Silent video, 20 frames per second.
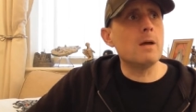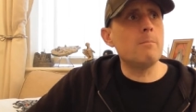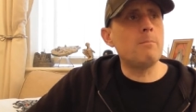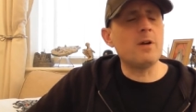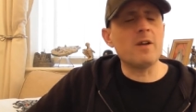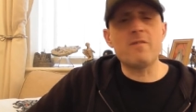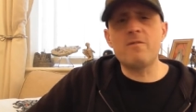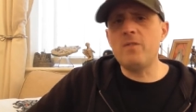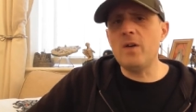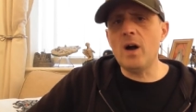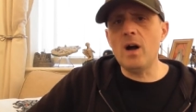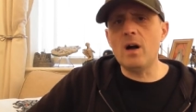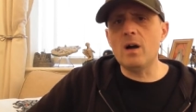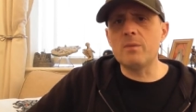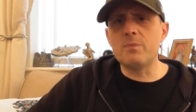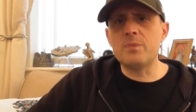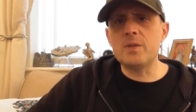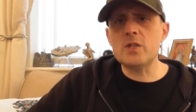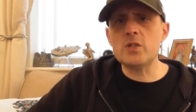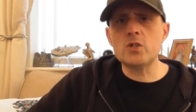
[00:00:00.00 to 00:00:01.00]
by
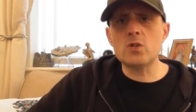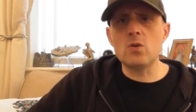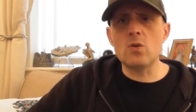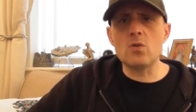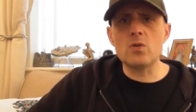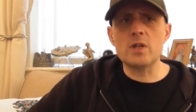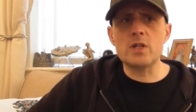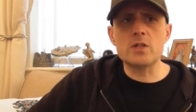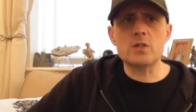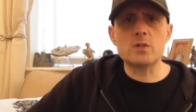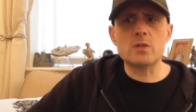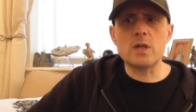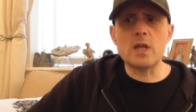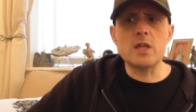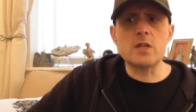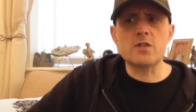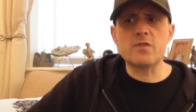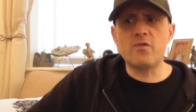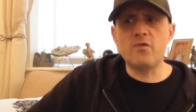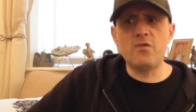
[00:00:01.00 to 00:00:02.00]
far Discord is,
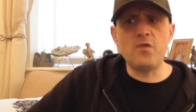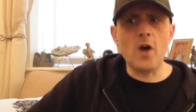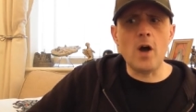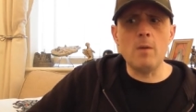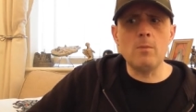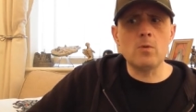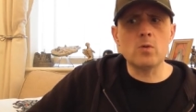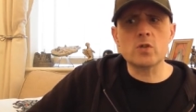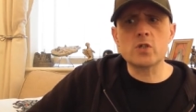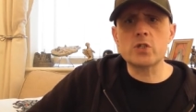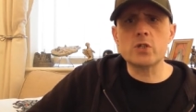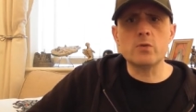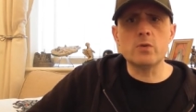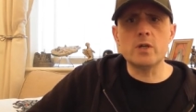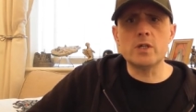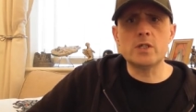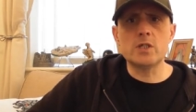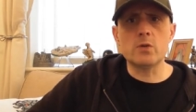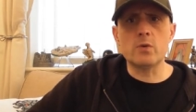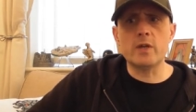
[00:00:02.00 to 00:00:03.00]
is far more
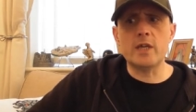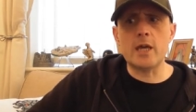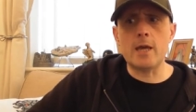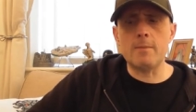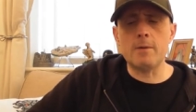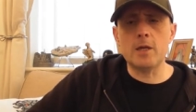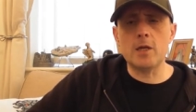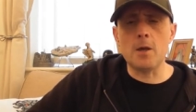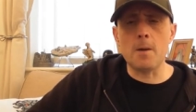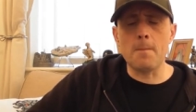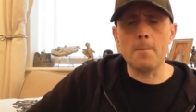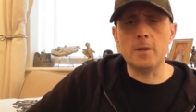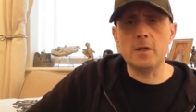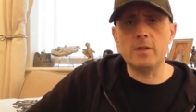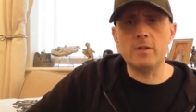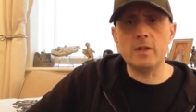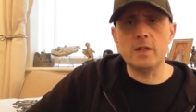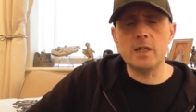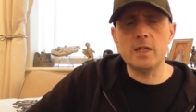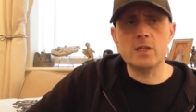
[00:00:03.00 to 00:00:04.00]
suited to a gaming
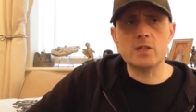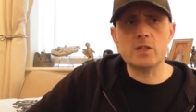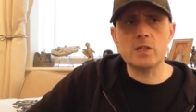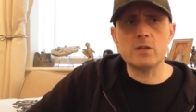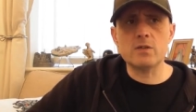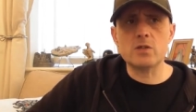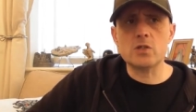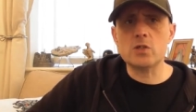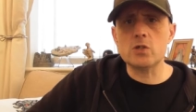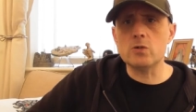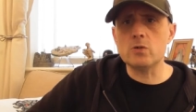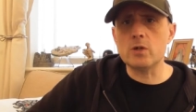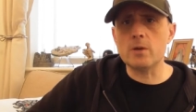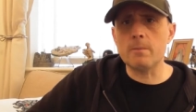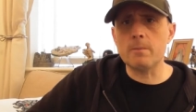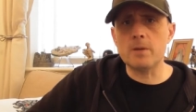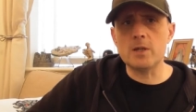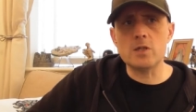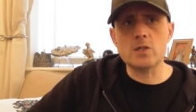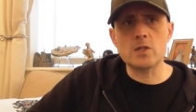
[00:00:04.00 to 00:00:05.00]
company than it is the other two
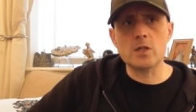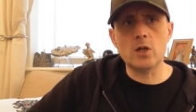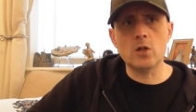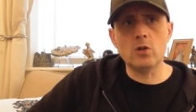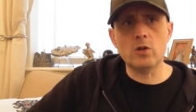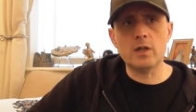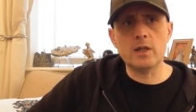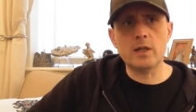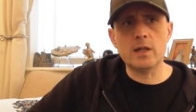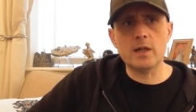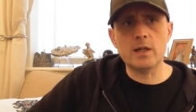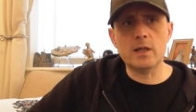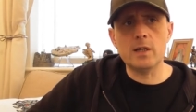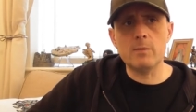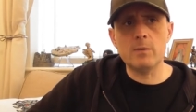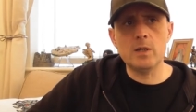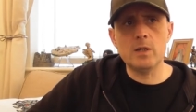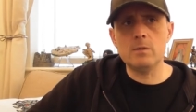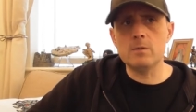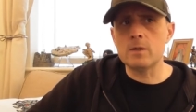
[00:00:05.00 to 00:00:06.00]
companies that are looking at it.
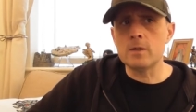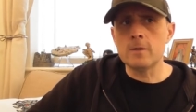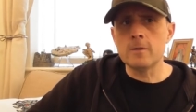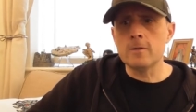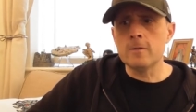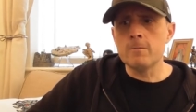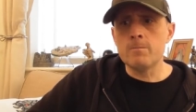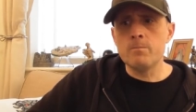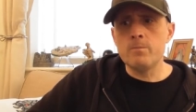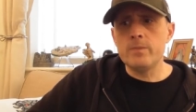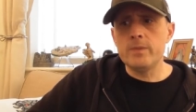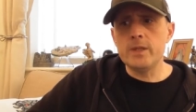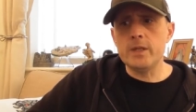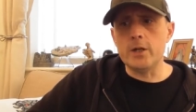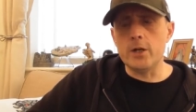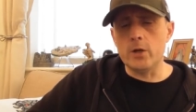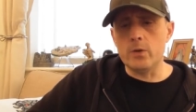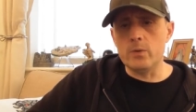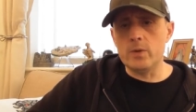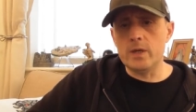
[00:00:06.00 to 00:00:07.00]
I mean,
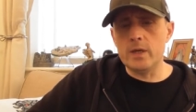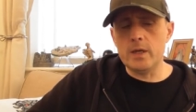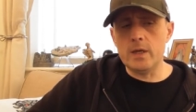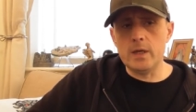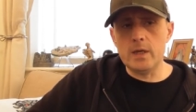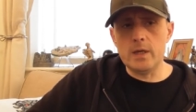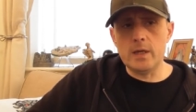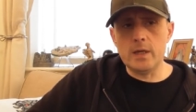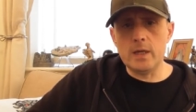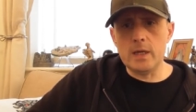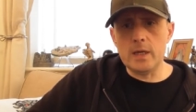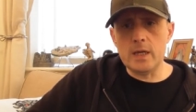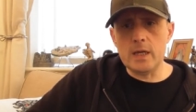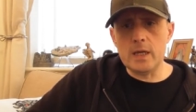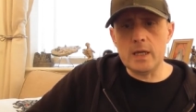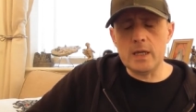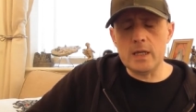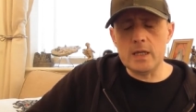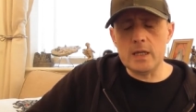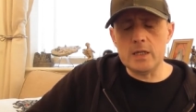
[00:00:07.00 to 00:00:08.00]
you know, it, it
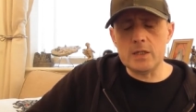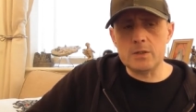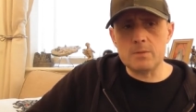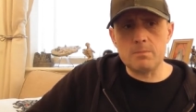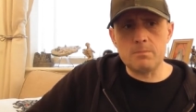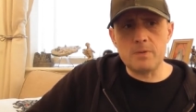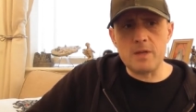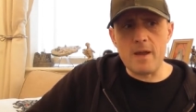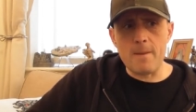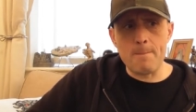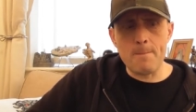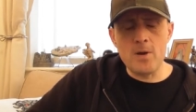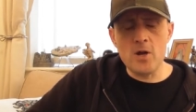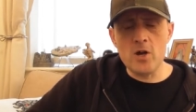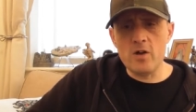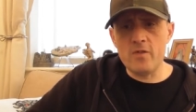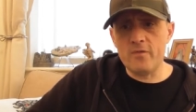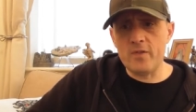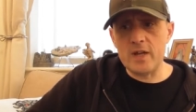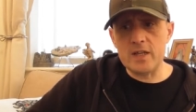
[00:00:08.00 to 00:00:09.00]
is be a
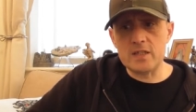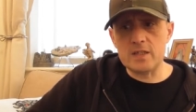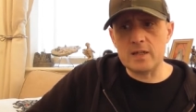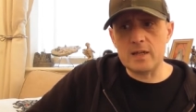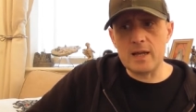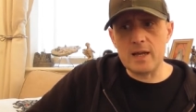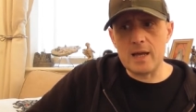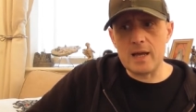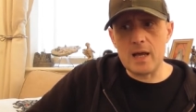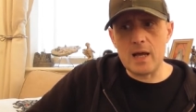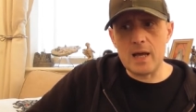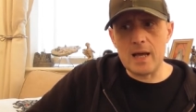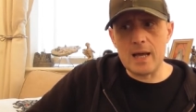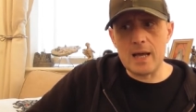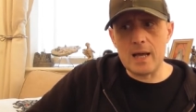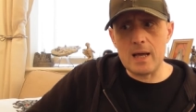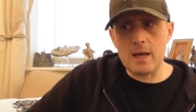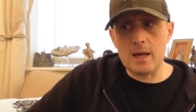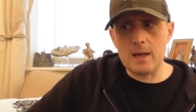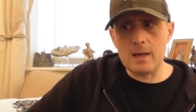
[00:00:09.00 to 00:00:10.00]
perfect and a,
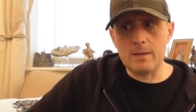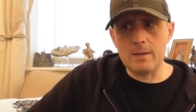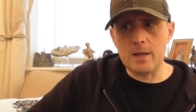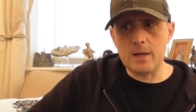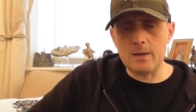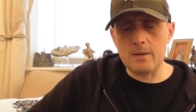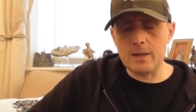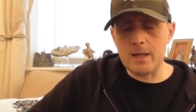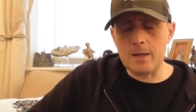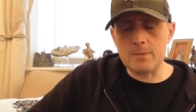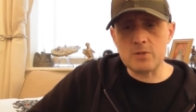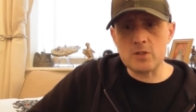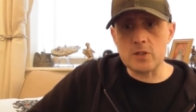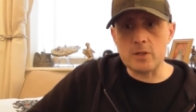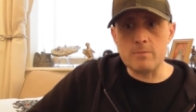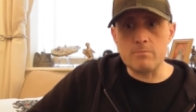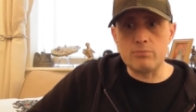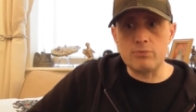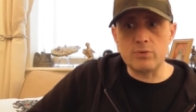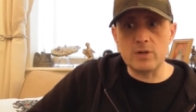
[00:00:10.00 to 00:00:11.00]
a
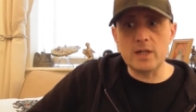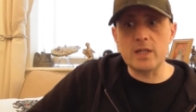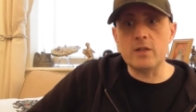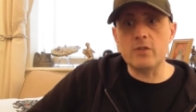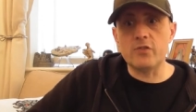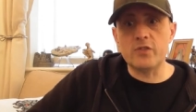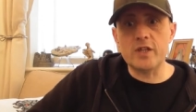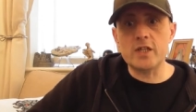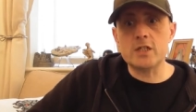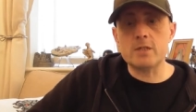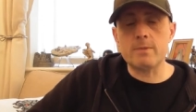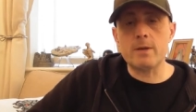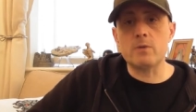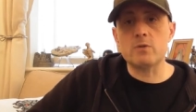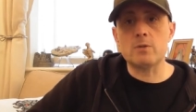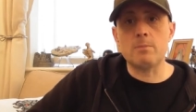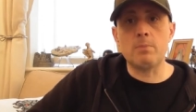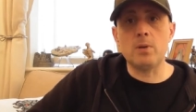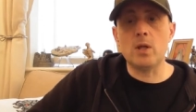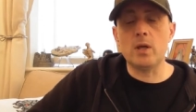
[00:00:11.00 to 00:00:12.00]
absolutely brilliant thing to be
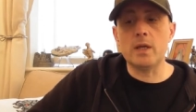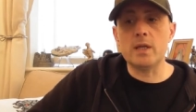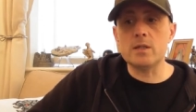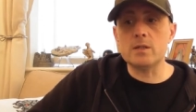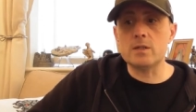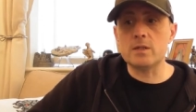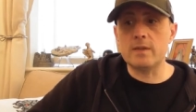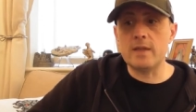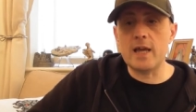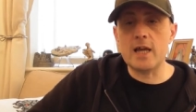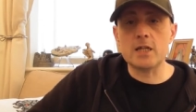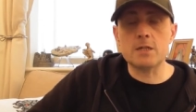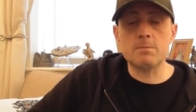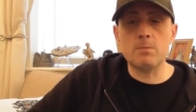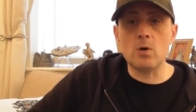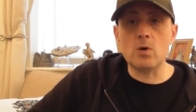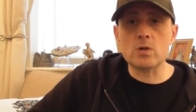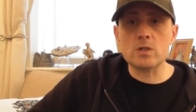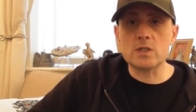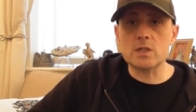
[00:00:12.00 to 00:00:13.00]
able to plug into the
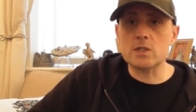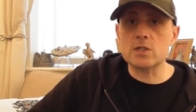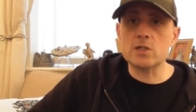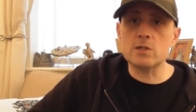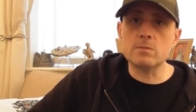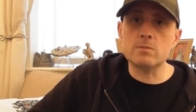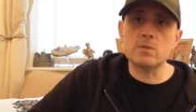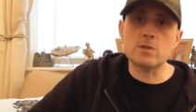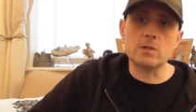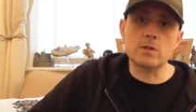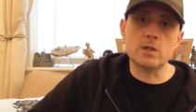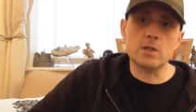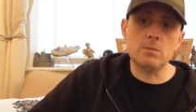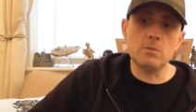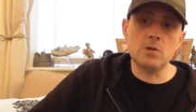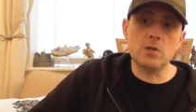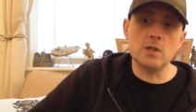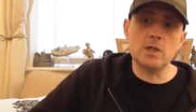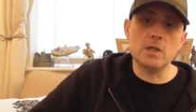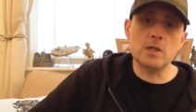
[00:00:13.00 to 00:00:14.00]
Xbox systems and
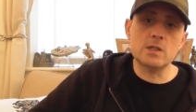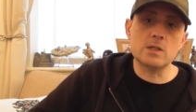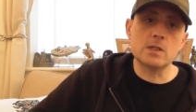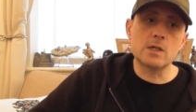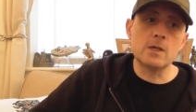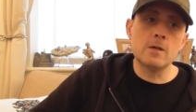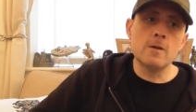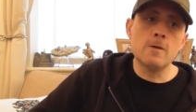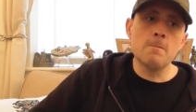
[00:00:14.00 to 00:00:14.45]
communities